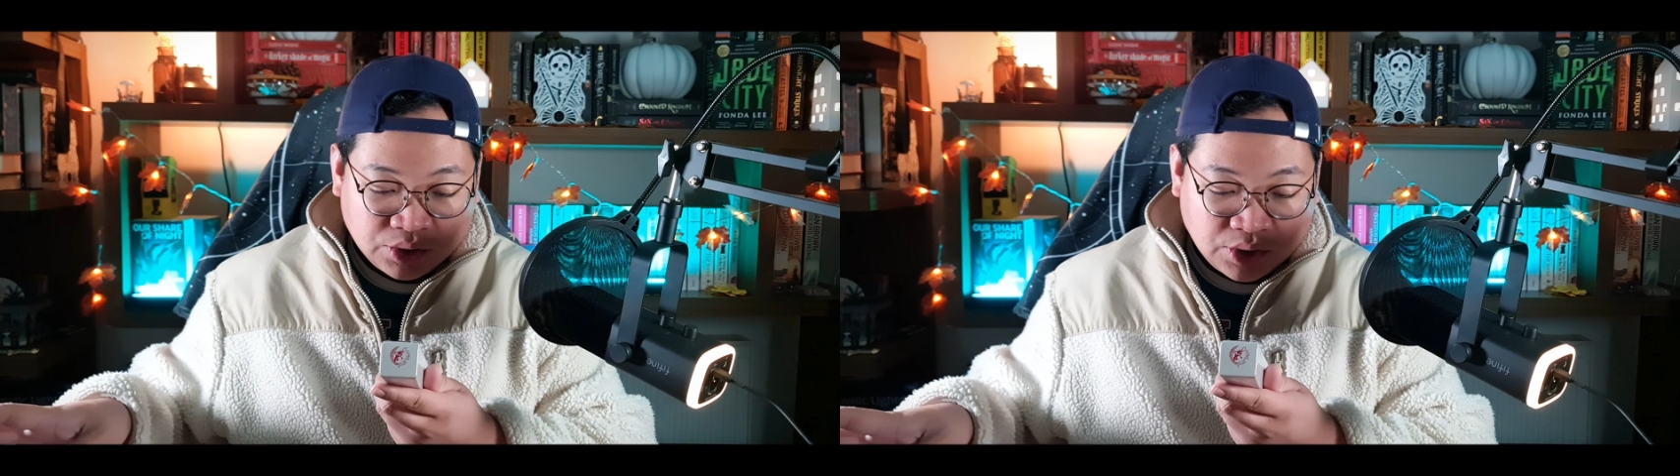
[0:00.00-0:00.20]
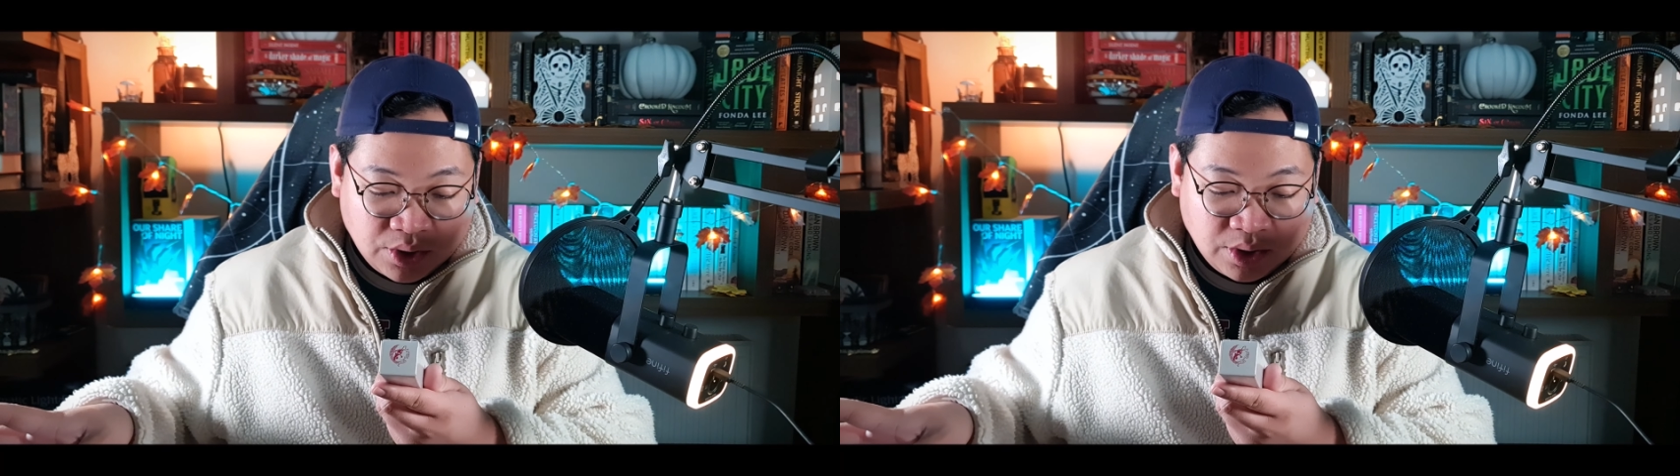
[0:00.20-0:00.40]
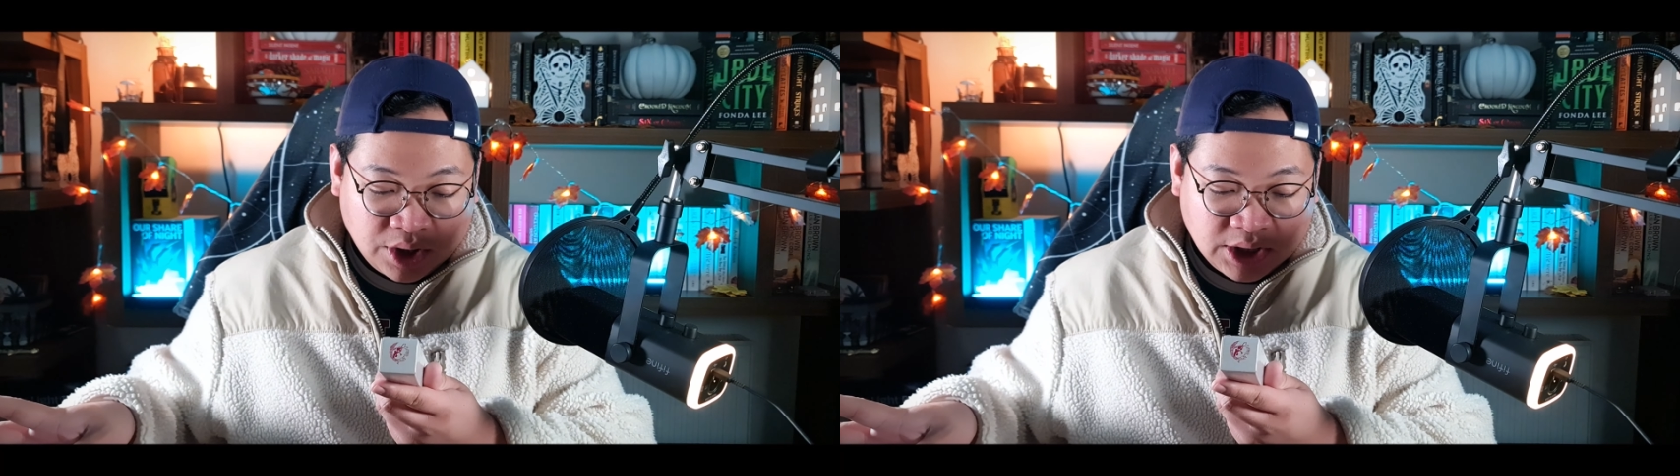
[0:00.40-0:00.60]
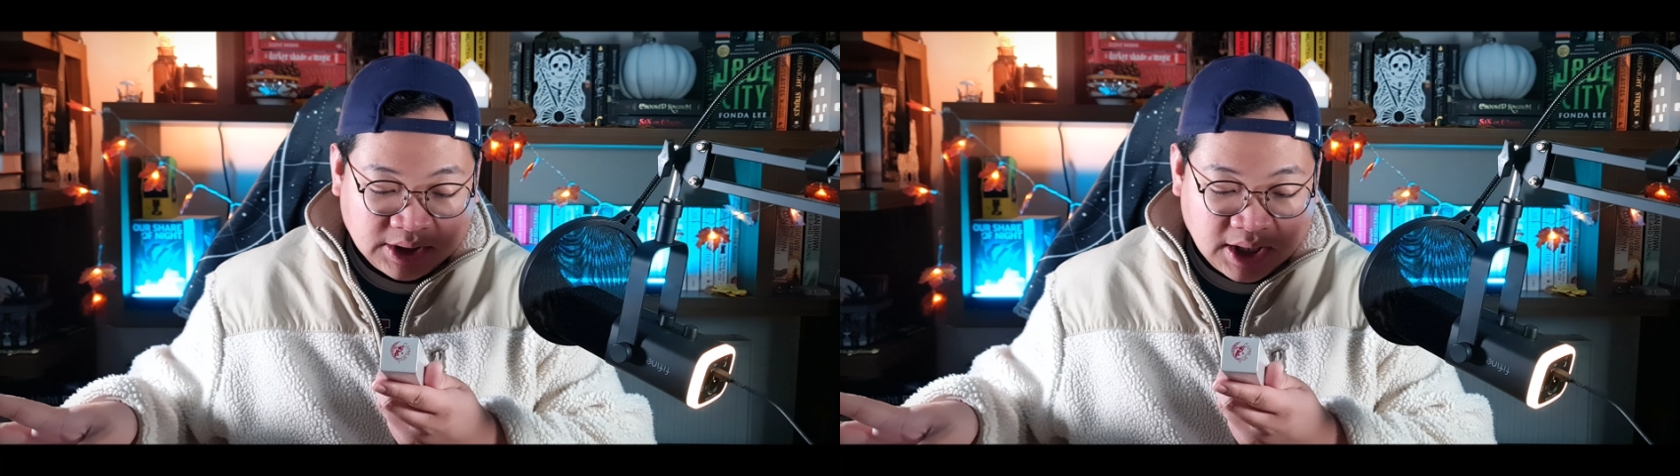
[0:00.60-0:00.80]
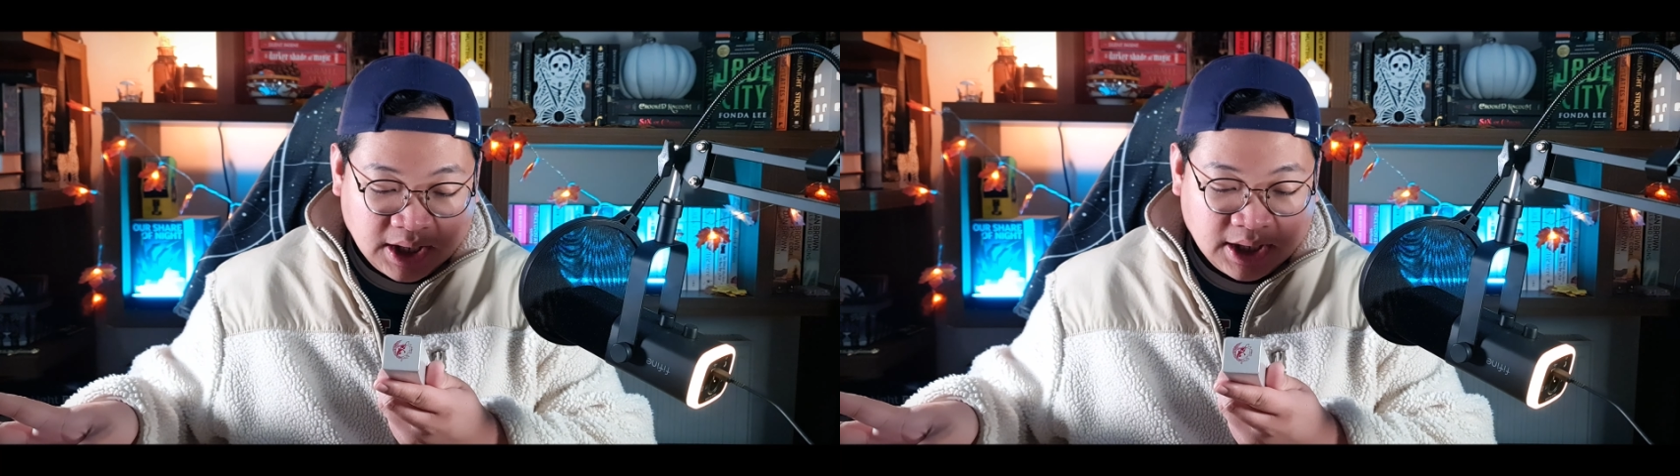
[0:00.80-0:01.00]
So
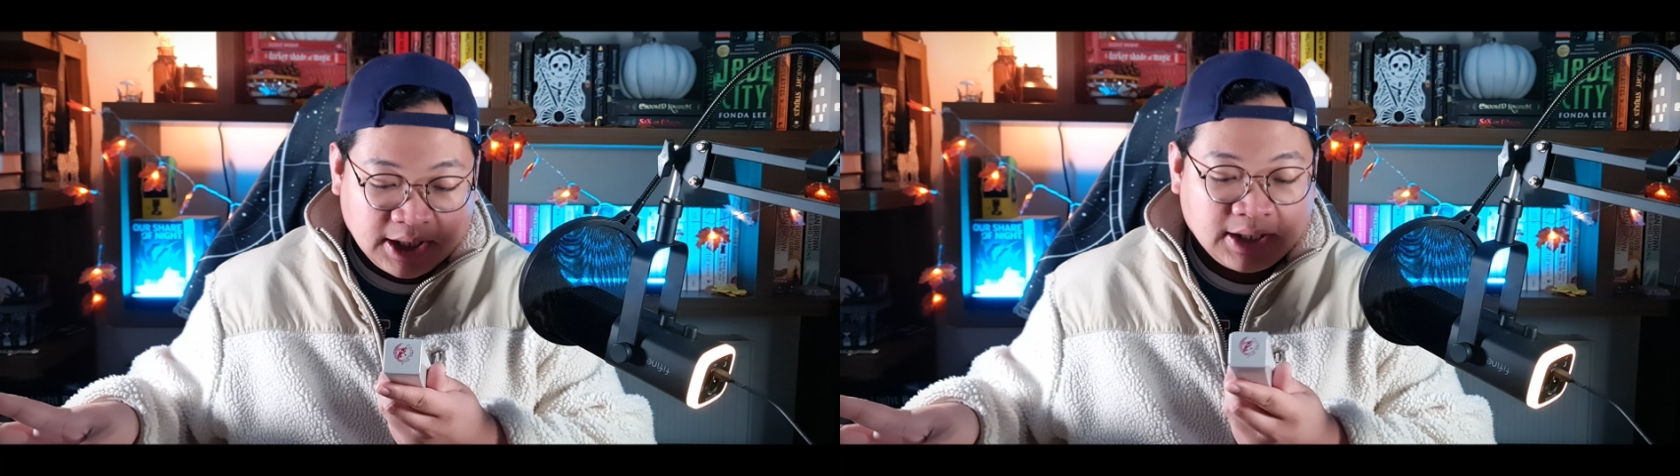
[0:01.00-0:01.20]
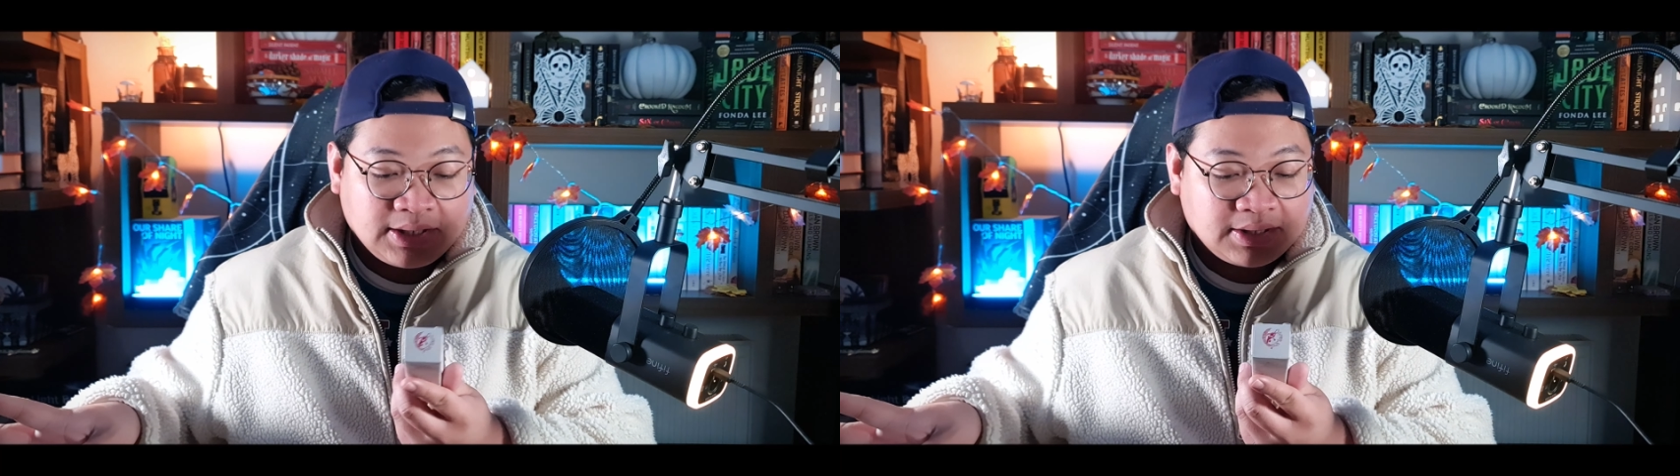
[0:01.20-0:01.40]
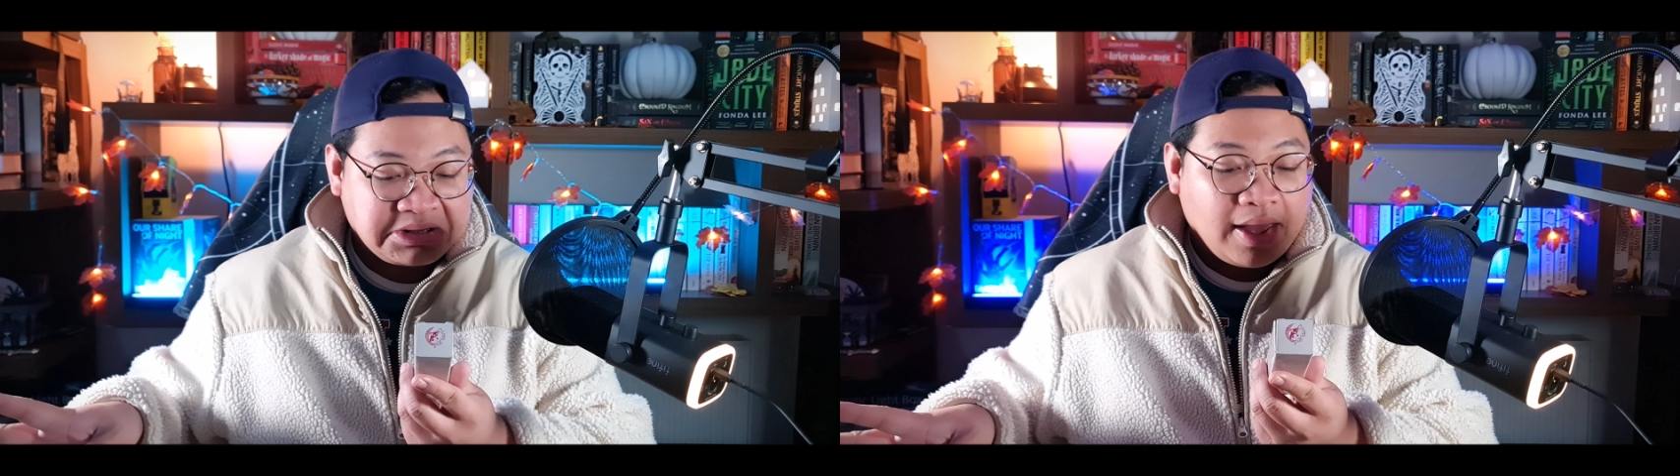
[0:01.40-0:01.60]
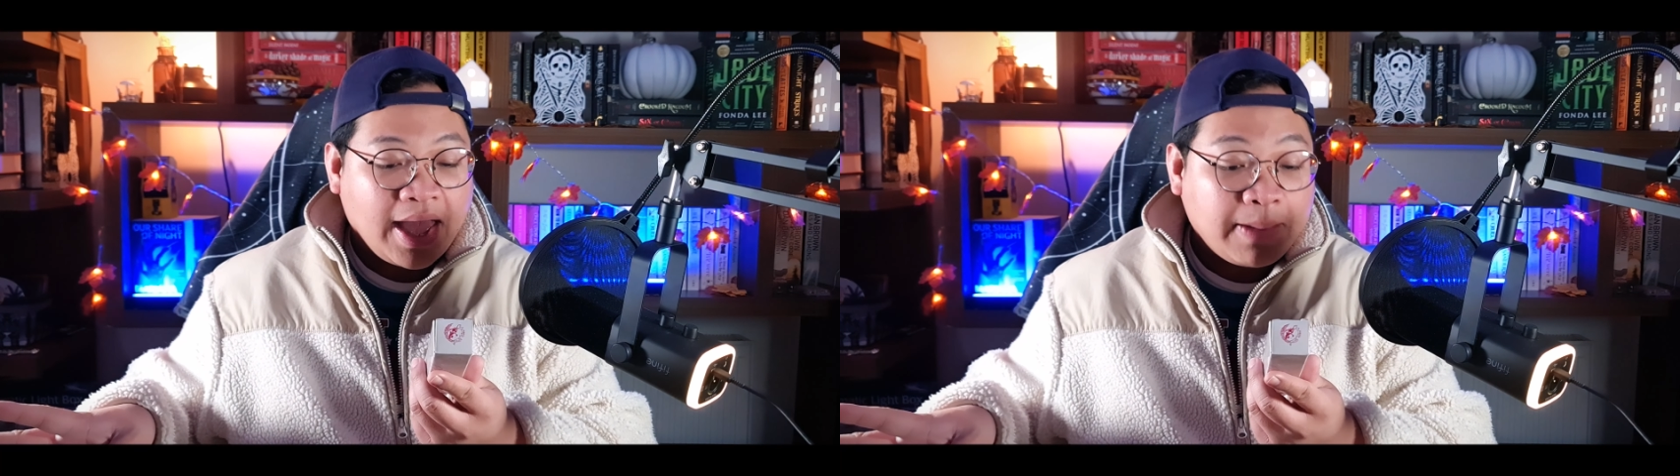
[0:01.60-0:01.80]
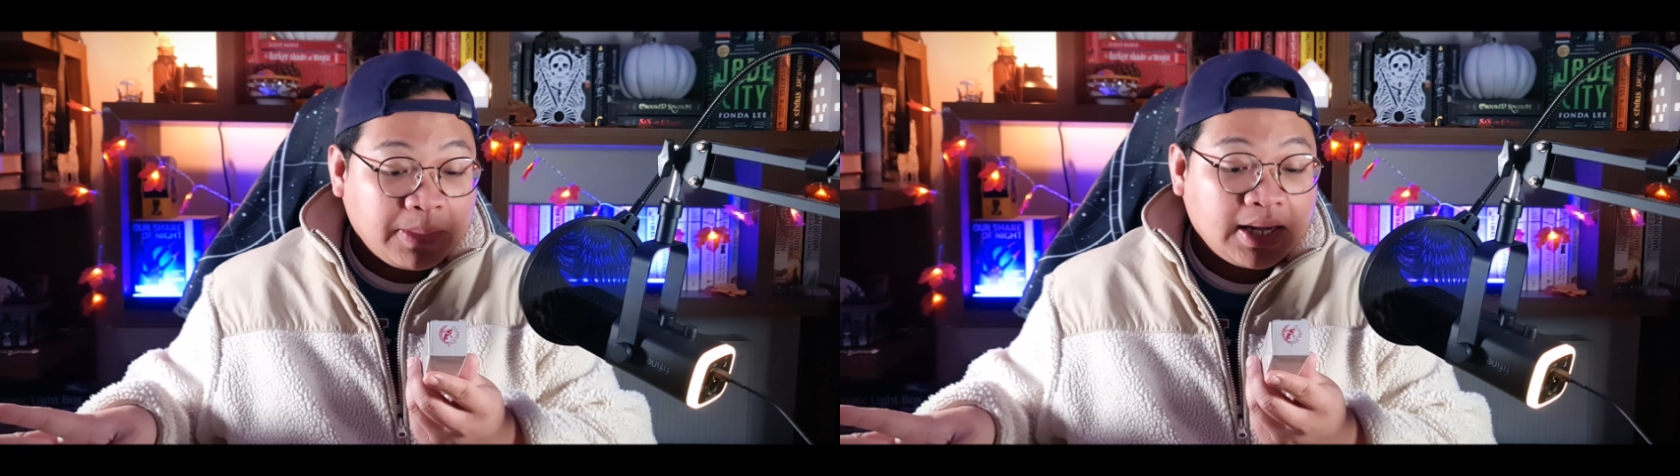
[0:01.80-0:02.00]
this is
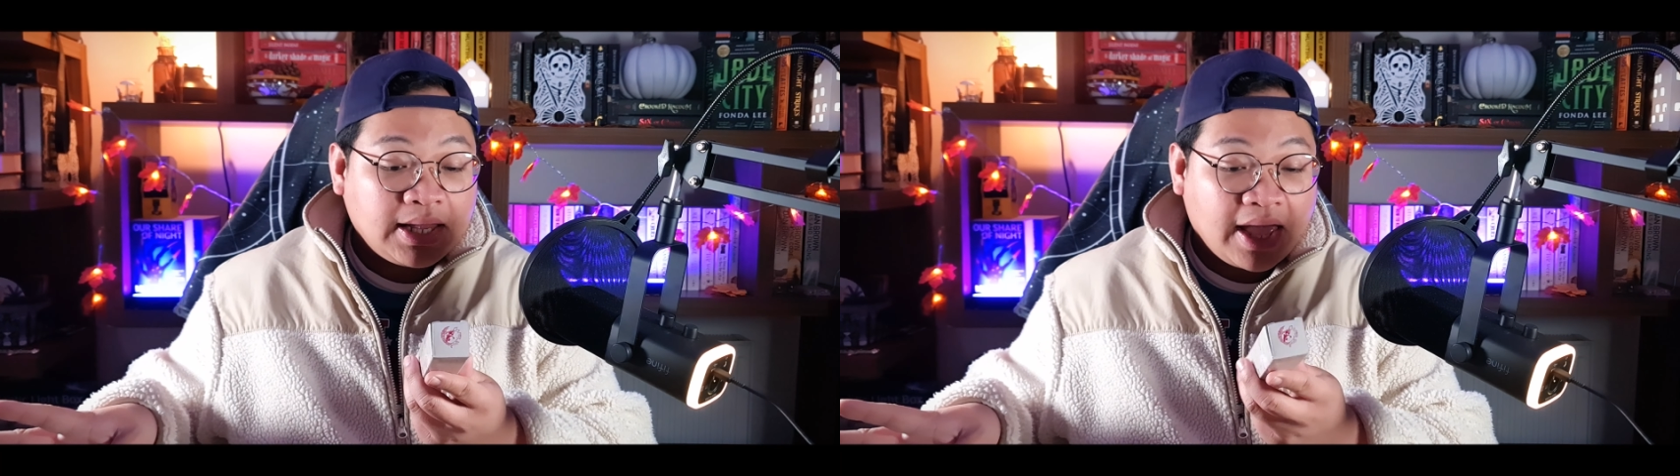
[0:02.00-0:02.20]
Happily